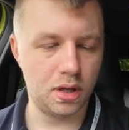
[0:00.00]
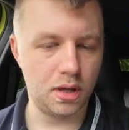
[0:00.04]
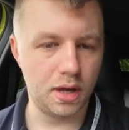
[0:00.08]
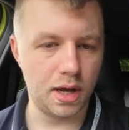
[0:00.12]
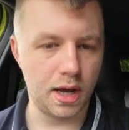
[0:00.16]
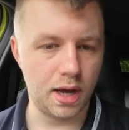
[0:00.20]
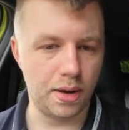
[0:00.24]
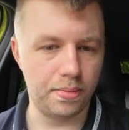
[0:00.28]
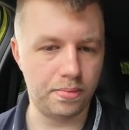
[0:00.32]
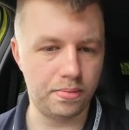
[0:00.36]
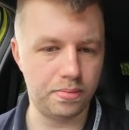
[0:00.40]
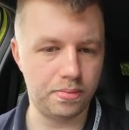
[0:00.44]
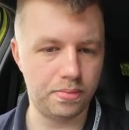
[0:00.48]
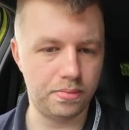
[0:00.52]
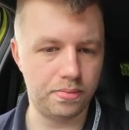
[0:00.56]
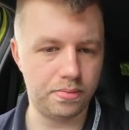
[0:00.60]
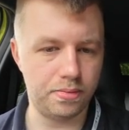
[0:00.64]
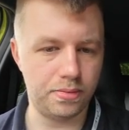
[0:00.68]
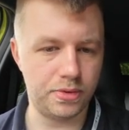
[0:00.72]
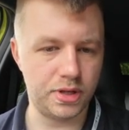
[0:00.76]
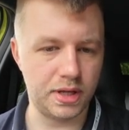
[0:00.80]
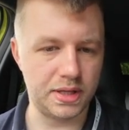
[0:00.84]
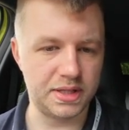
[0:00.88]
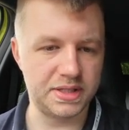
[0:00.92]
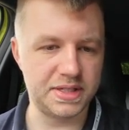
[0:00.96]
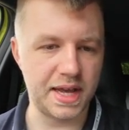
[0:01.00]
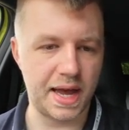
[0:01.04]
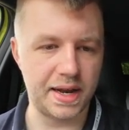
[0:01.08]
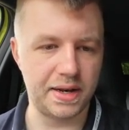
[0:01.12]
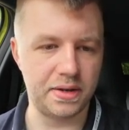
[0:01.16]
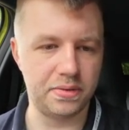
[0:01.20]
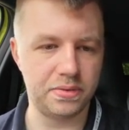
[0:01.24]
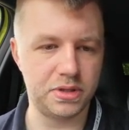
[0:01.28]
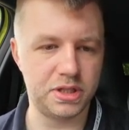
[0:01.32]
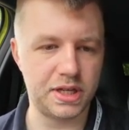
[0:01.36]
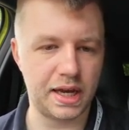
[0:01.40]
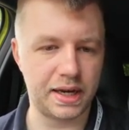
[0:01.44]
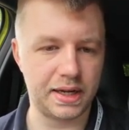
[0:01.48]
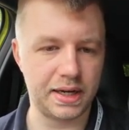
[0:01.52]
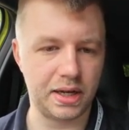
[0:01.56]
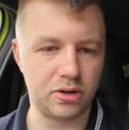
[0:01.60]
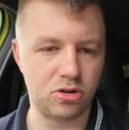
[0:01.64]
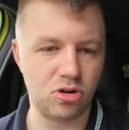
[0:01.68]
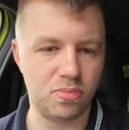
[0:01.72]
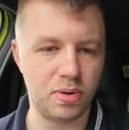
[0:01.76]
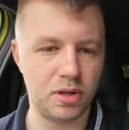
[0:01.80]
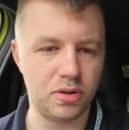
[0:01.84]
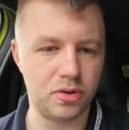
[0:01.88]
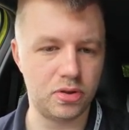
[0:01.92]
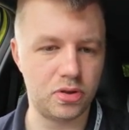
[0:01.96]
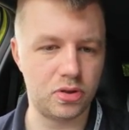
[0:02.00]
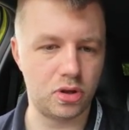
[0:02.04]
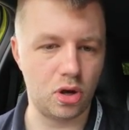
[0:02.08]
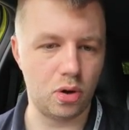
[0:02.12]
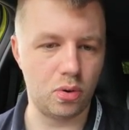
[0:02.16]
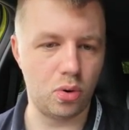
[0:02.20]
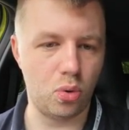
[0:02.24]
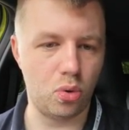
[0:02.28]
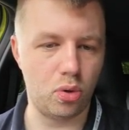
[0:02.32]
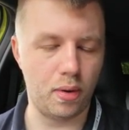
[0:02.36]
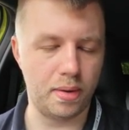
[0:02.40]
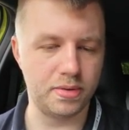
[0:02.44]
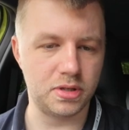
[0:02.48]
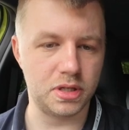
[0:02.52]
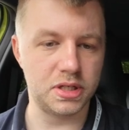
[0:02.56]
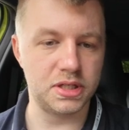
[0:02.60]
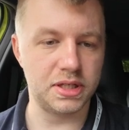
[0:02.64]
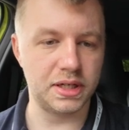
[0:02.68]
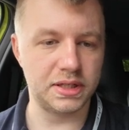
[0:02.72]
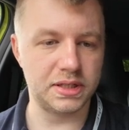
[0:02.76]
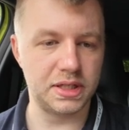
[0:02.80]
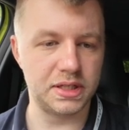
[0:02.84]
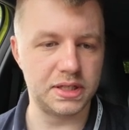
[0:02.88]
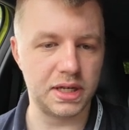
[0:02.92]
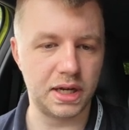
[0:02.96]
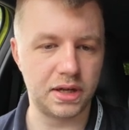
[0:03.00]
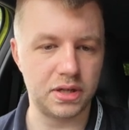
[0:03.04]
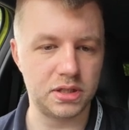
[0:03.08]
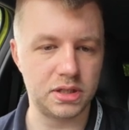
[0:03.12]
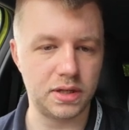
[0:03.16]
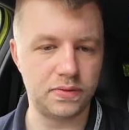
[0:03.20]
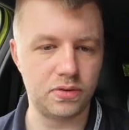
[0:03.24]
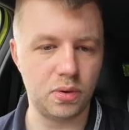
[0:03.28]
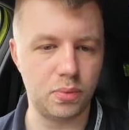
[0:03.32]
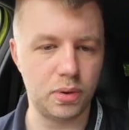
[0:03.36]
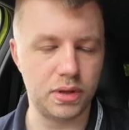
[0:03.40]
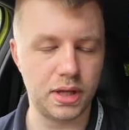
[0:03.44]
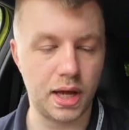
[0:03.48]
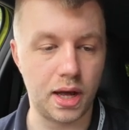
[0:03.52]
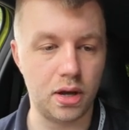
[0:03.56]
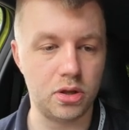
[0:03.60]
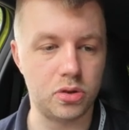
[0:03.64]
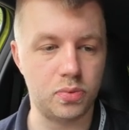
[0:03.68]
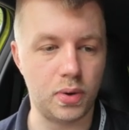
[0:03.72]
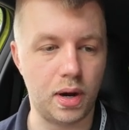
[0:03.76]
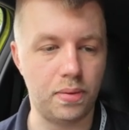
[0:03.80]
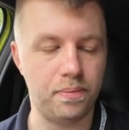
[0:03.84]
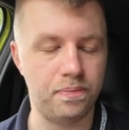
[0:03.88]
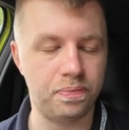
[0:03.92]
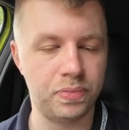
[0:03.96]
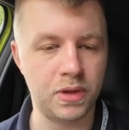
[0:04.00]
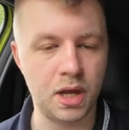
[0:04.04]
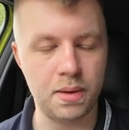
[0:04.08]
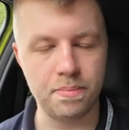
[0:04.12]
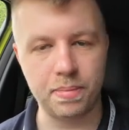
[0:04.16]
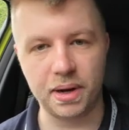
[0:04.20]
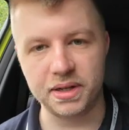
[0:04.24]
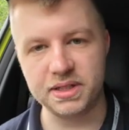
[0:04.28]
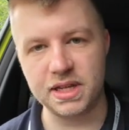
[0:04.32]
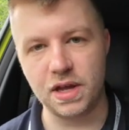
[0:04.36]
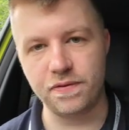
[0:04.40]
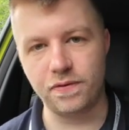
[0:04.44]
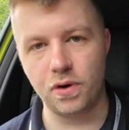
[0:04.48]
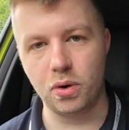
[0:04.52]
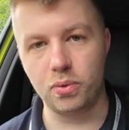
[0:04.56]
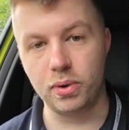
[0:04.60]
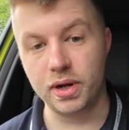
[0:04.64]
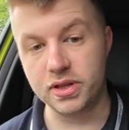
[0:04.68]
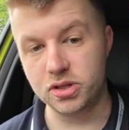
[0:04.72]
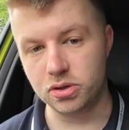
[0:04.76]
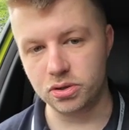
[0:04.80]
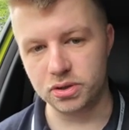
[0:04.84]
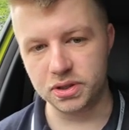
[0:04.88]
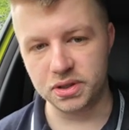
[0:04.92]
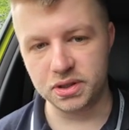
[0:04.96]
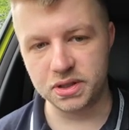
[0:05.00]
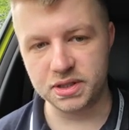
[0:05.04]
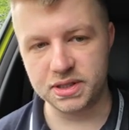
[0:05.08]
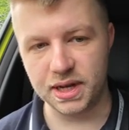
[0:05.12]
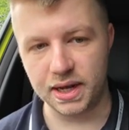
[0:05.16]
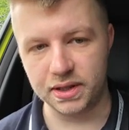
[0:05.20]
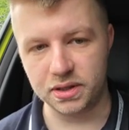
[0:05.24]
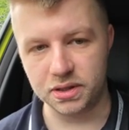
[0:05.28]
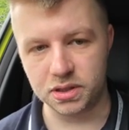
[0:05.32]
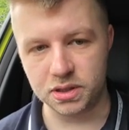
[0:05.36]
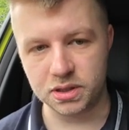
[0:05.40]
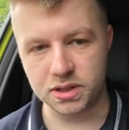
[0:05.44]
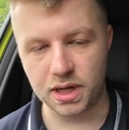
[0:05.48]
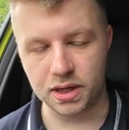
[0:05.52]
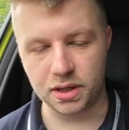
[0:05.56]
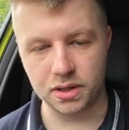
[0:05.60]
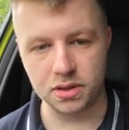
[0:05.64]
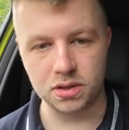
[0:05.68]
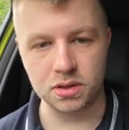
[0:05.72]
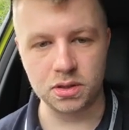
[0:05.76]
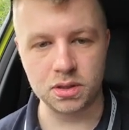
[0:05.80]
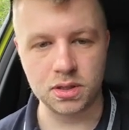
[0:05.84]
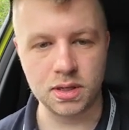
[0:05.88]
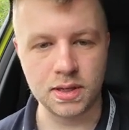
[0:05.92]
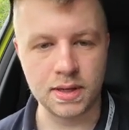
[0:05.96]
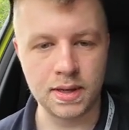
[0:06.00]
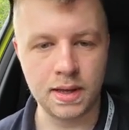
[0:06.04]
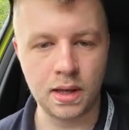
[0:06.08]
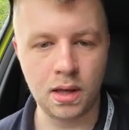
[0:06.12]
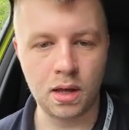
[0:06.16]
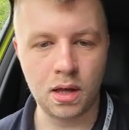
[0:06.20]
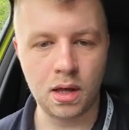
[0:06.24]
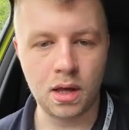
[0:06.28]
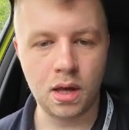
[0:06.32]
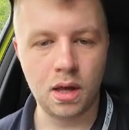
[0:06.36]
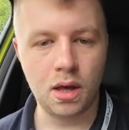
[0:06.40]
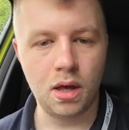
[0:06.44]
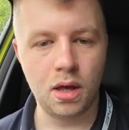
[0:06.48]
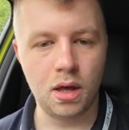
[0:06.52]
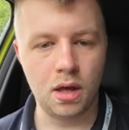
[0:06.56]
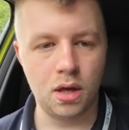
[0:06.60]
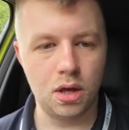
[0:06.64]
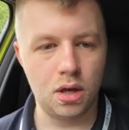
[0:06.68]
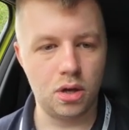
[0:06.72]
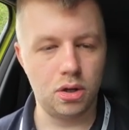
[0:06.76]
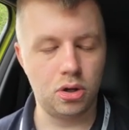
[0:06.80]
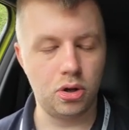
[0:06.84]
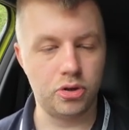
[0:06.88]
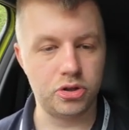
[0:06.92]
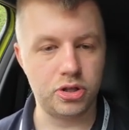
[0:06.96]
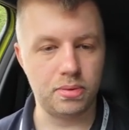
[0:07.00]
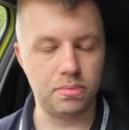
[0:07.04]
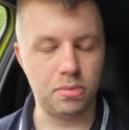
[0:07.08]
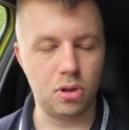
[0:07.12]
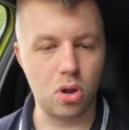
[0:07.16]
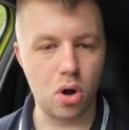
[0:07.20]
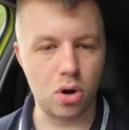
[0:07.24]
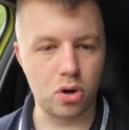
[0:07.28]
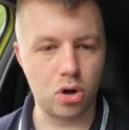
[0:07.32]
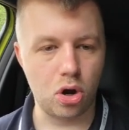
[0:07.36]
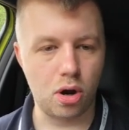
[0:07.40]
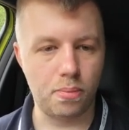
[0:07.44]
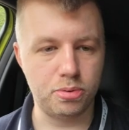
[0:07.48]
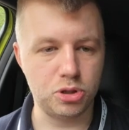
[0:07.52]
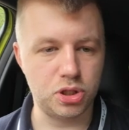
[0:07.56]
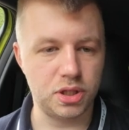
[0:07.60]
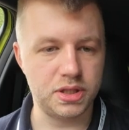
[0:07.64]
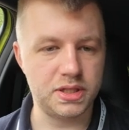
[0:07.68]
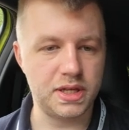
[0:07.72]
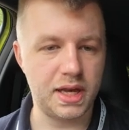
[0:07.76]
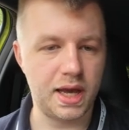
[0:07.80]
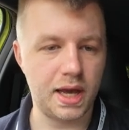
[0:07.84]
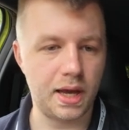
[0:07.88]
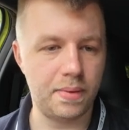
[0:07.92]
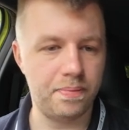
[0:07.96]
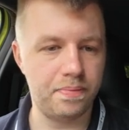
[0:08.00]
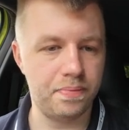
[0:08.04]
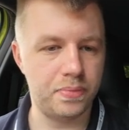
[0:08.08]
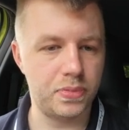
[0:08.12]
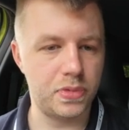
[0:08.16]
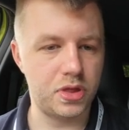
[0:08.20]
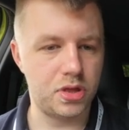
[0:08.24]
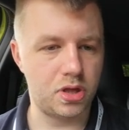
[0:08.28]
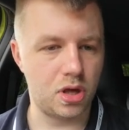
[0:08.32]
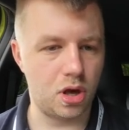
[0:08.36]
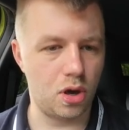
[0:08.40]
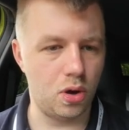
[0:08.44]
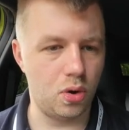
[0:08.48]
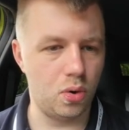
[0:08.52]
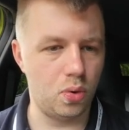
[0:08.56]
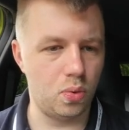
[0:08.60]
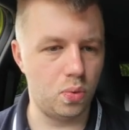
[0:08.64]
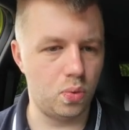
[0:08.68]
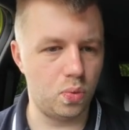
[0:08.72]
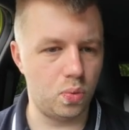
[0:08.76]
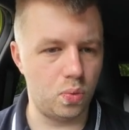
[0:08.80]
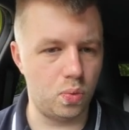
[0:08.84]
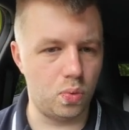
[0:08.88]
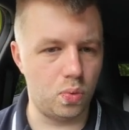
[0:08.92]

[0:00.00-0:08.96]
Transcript: it's in 10-second increments, so all the way up to 60 seconds if you want that as well. By default, it's on 10 seconds. Got some lock options here, so